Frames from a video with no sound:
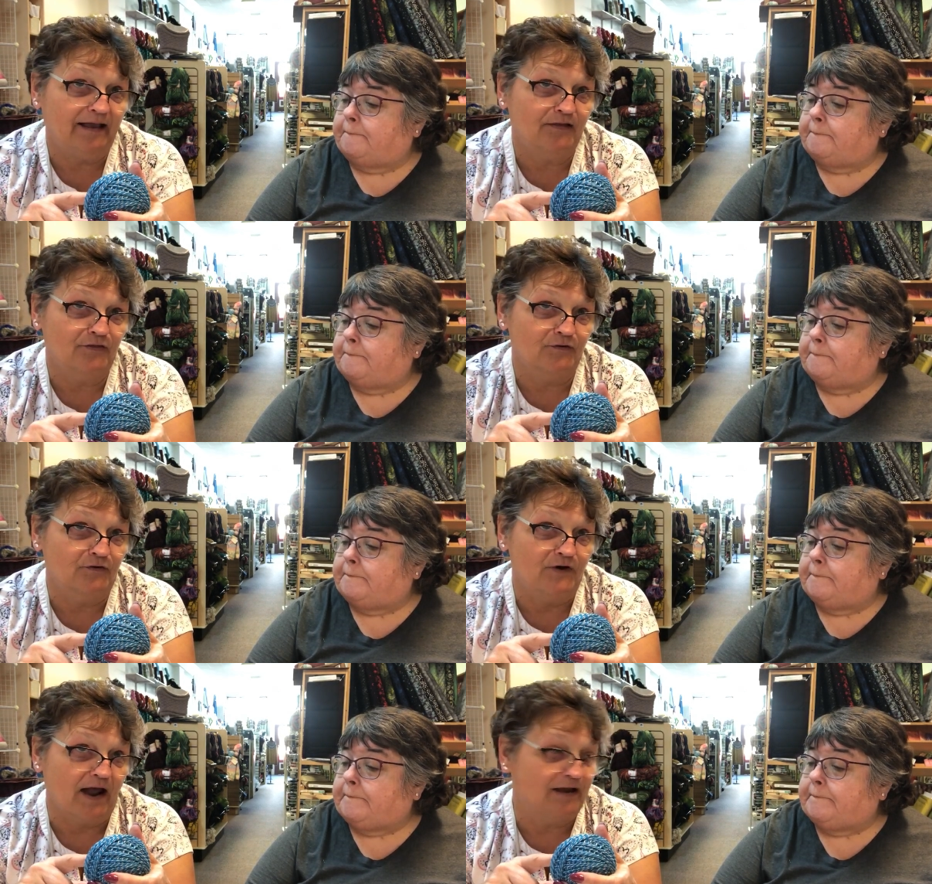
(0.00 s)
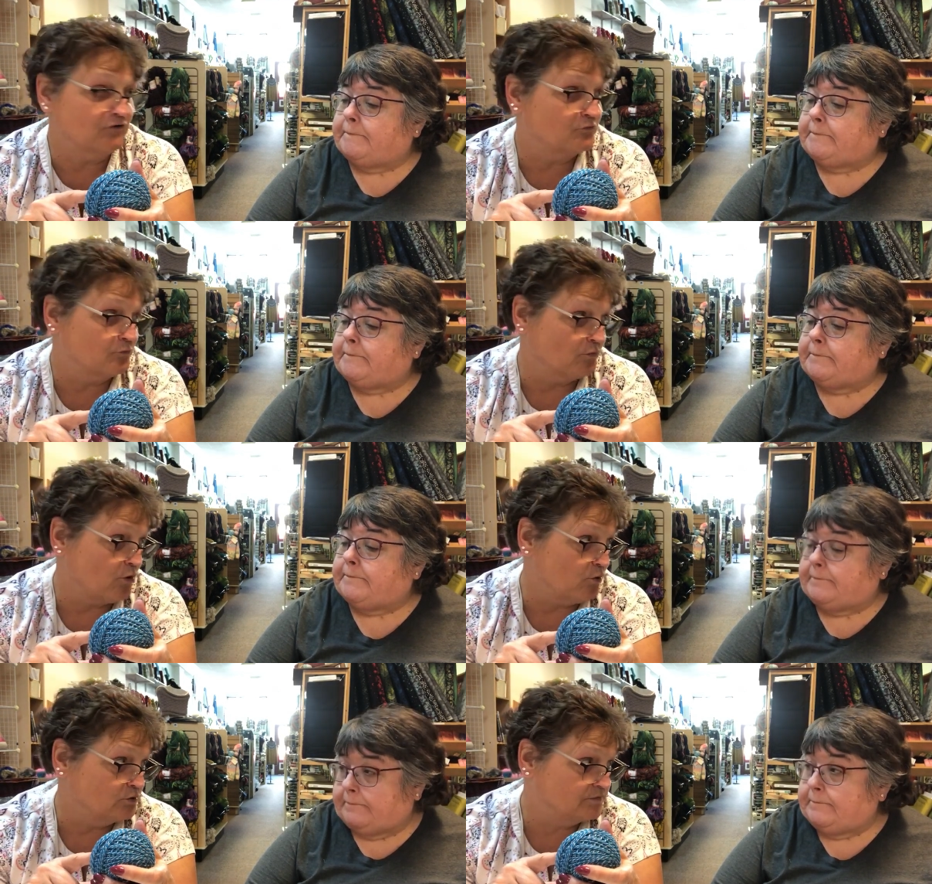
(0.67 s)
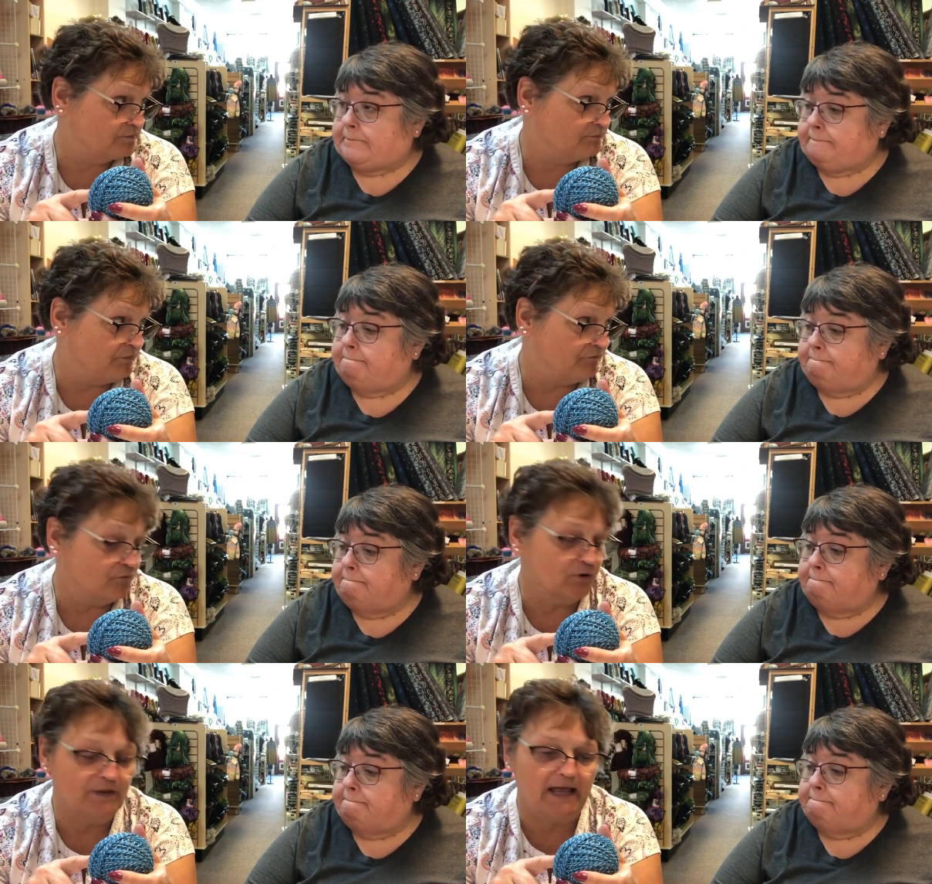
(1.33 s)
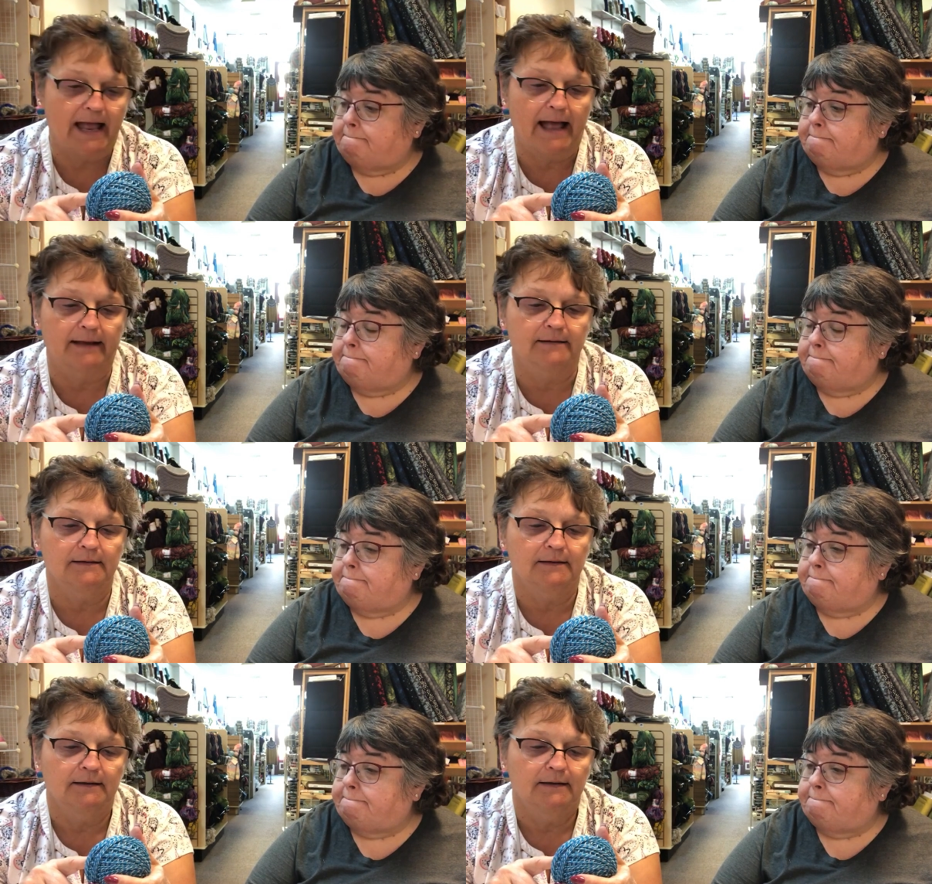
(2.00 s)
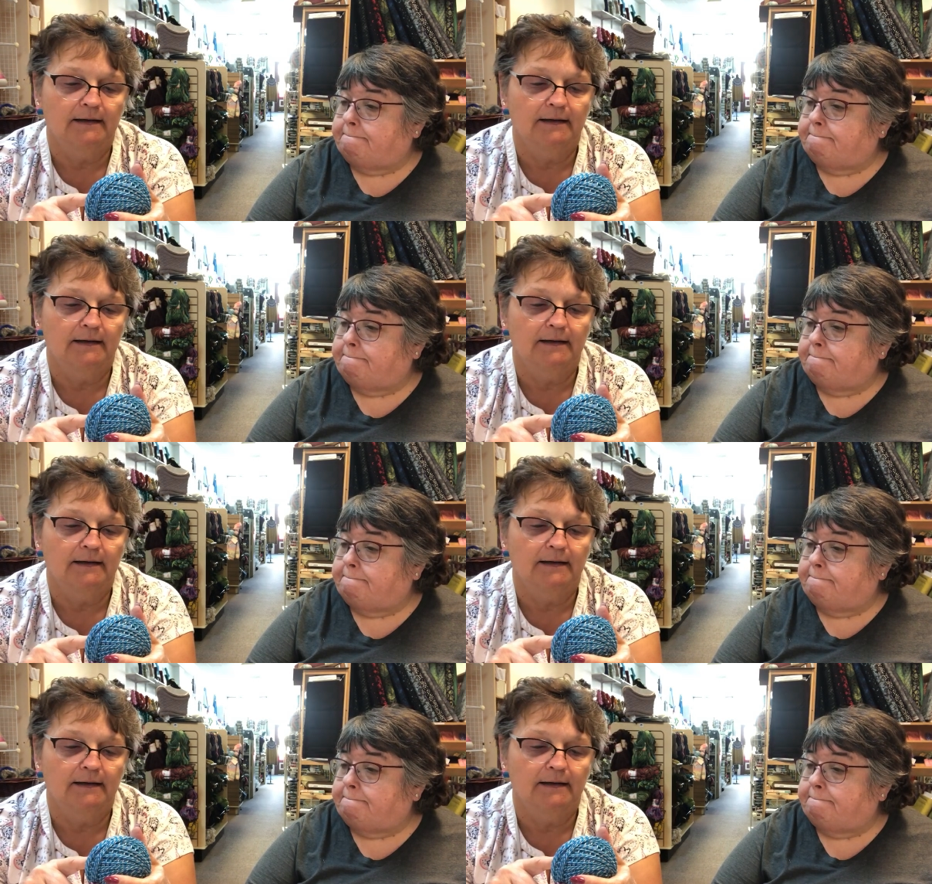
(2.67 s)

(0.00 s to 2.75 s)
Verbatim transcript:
Speaker 1: 8th or 9th row before they end,